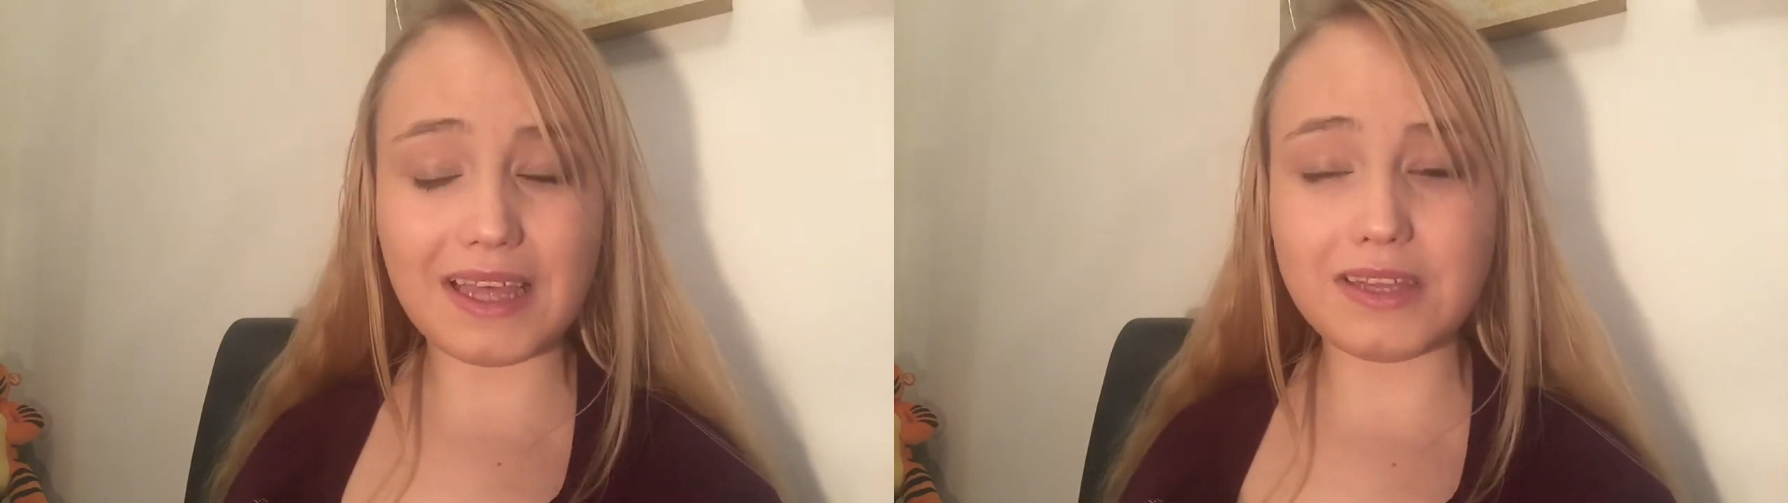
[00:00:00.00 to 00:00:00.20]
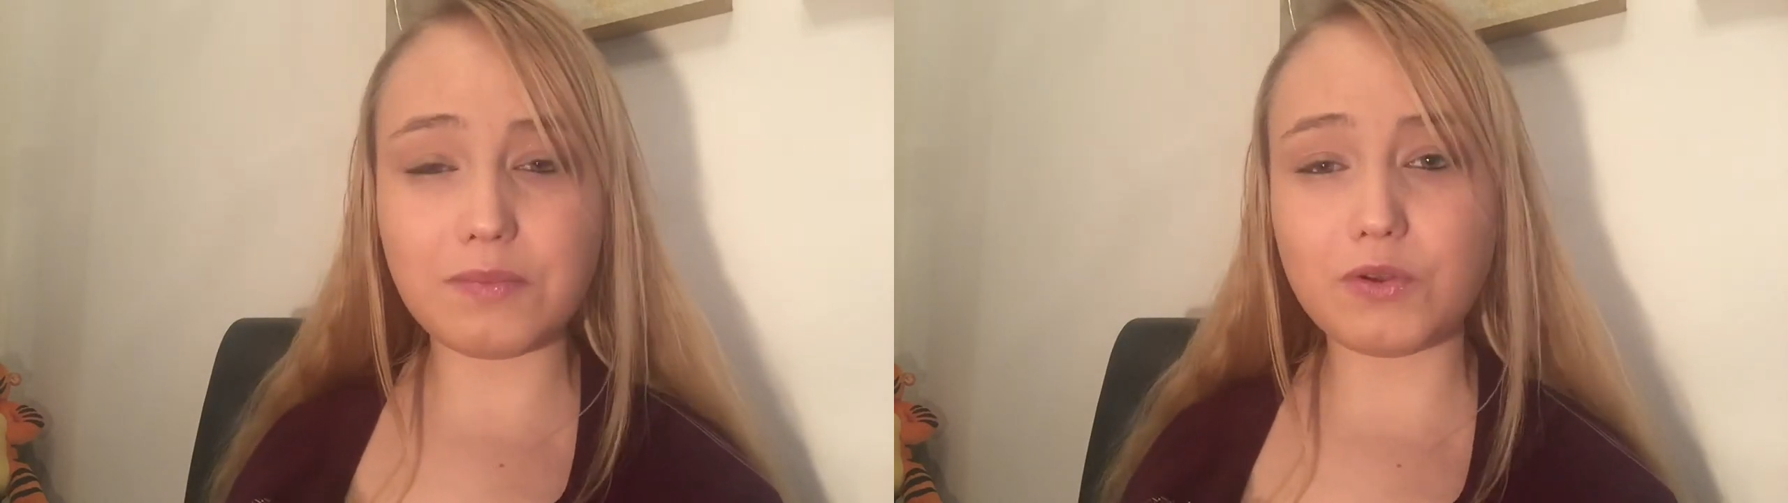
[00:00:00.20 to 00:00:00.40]

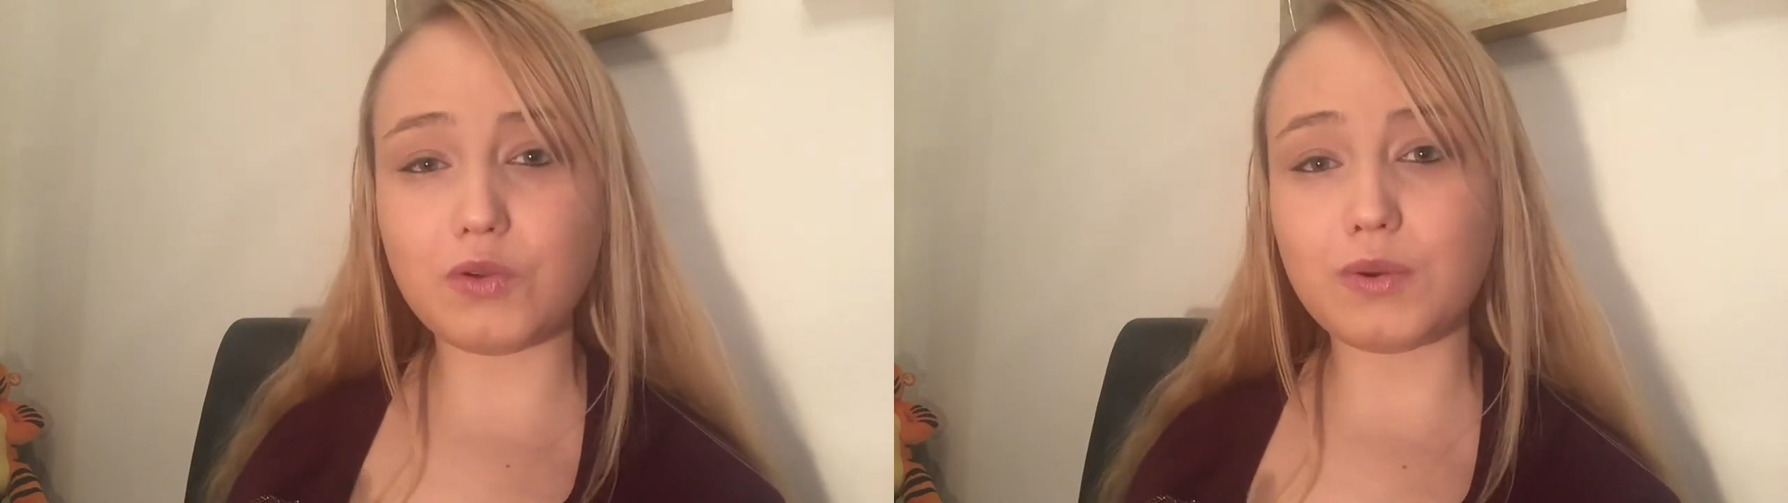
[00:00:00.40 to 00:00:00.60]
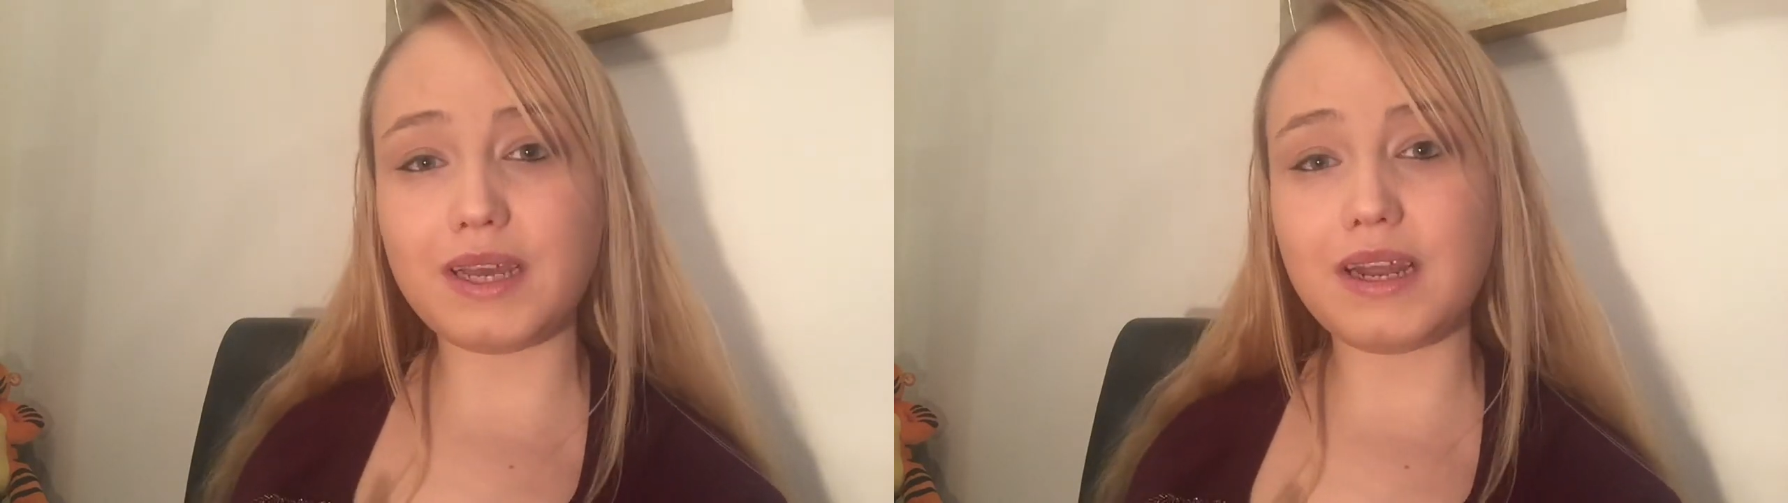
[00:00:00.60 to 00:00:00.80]
It's
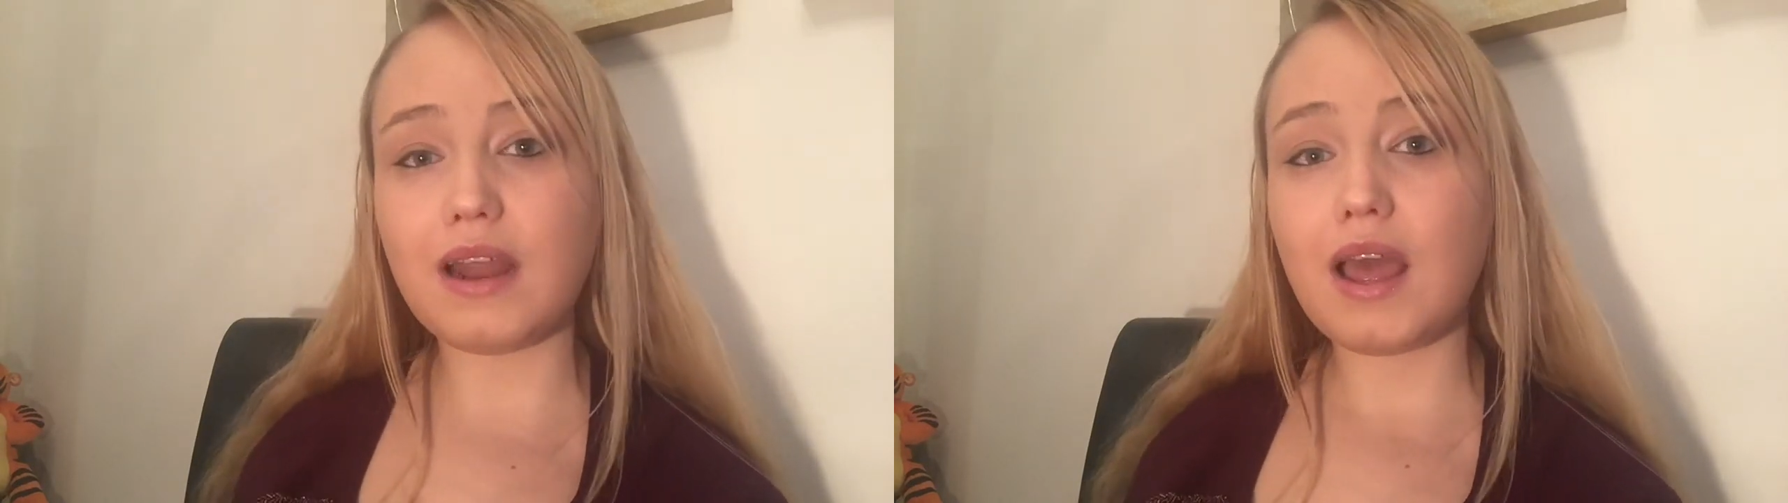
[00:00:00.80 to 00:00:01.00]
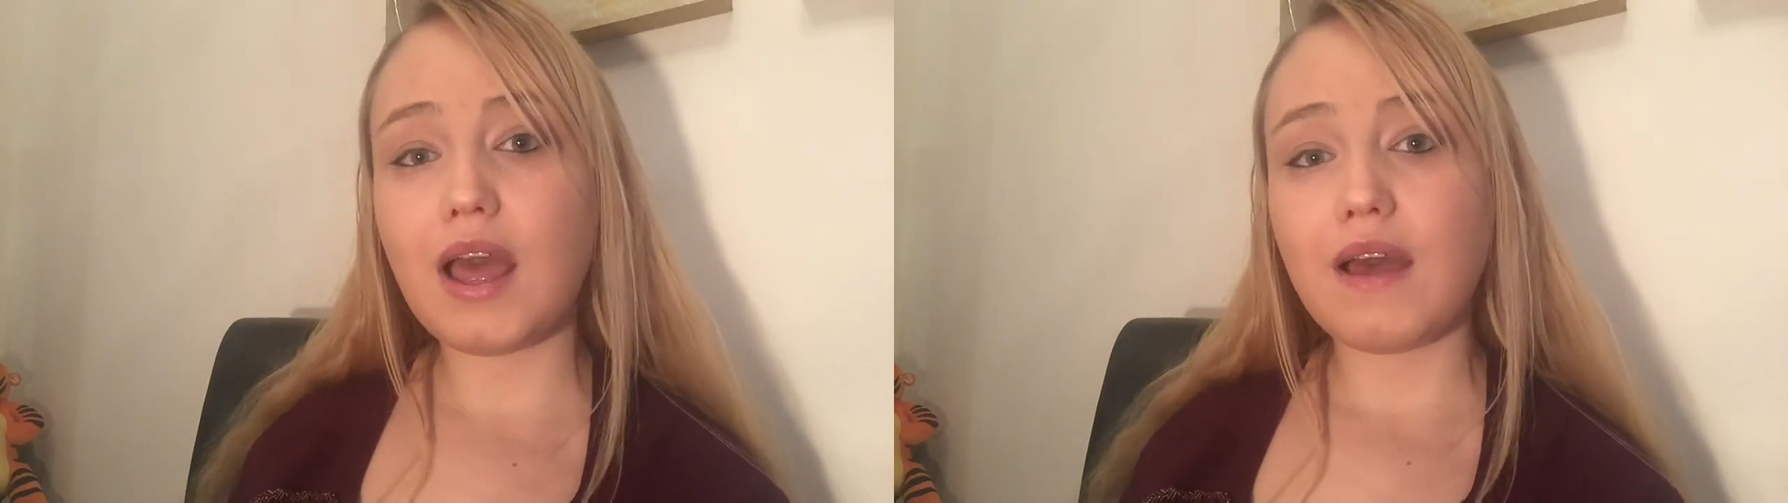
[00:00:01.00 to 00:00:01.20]
between
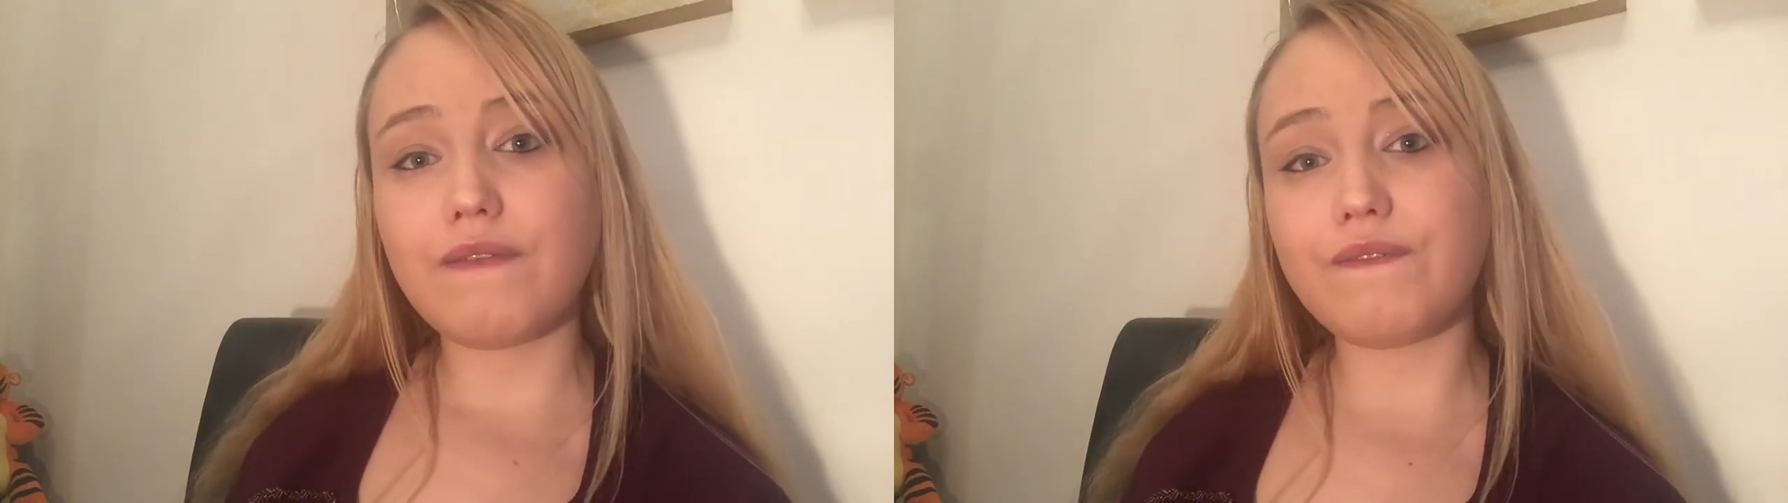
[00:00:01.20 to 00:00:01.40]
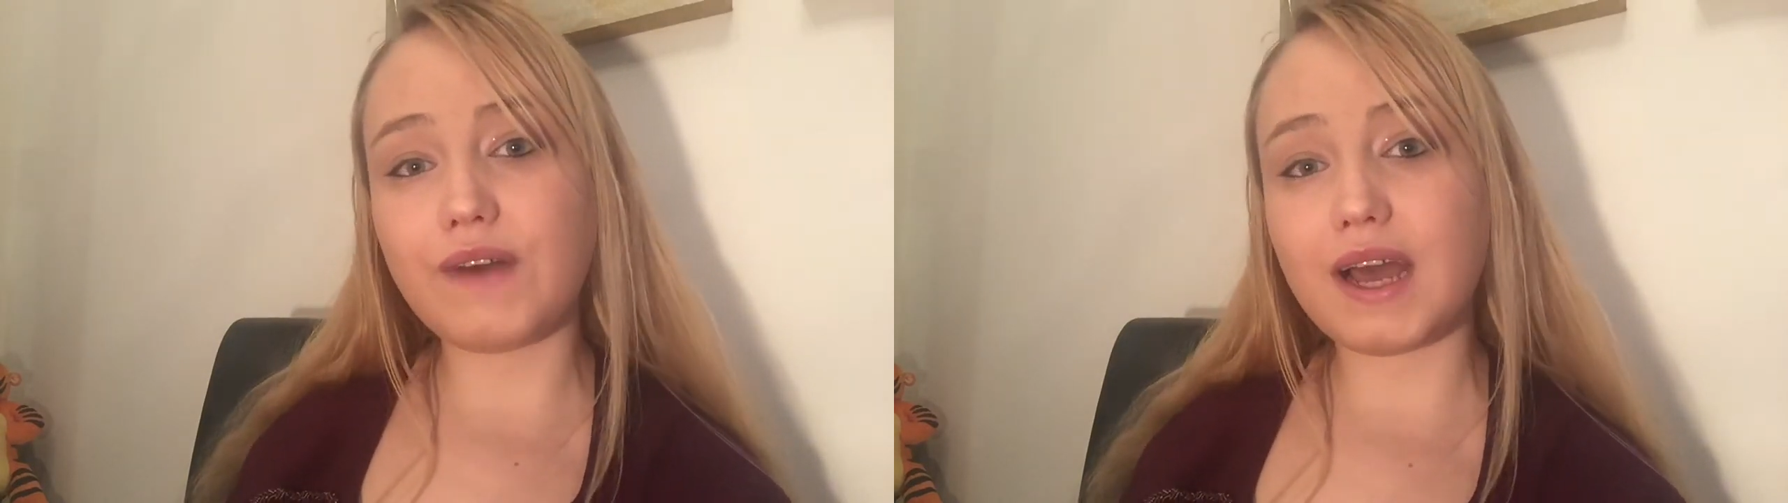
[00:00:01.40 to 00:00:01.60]

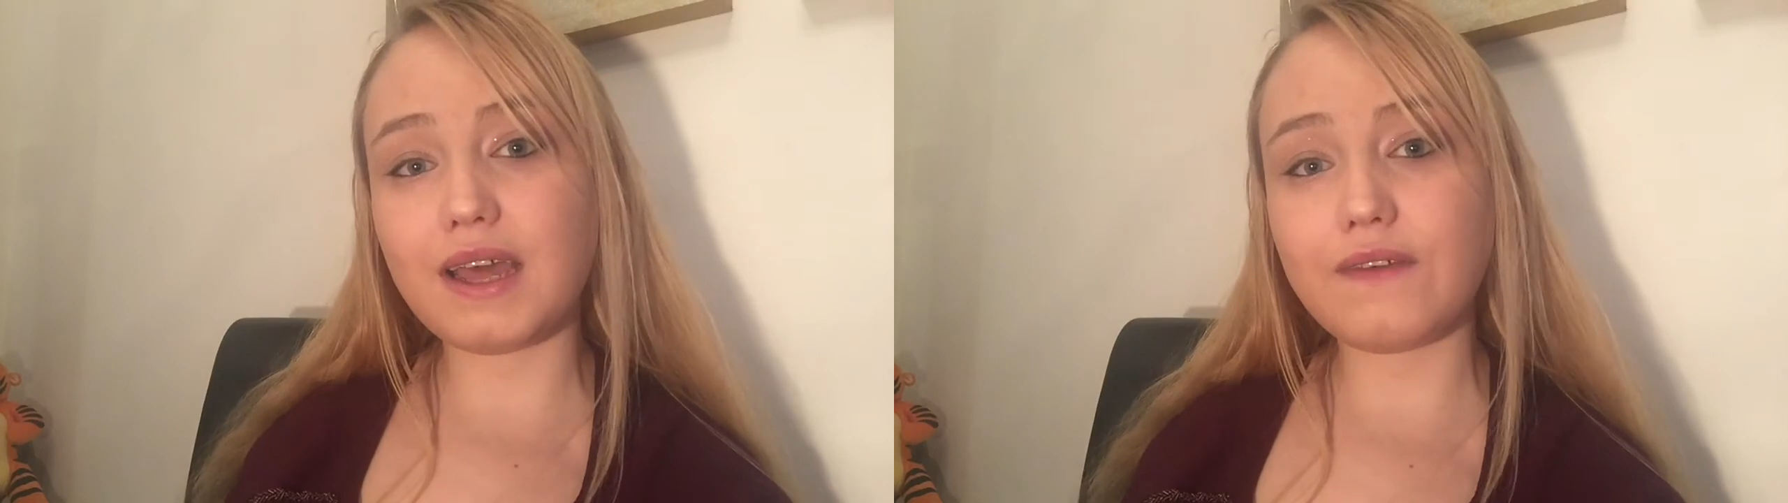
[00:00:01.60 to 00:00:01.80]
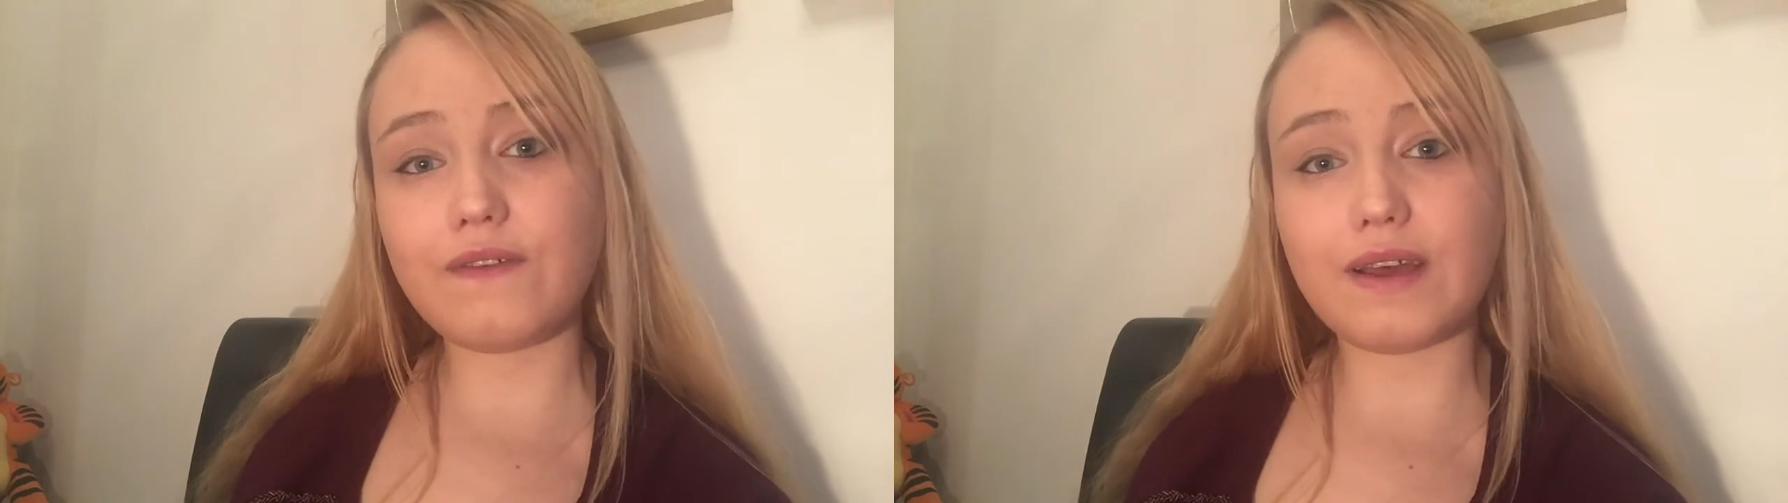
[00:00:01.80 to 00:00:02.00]
5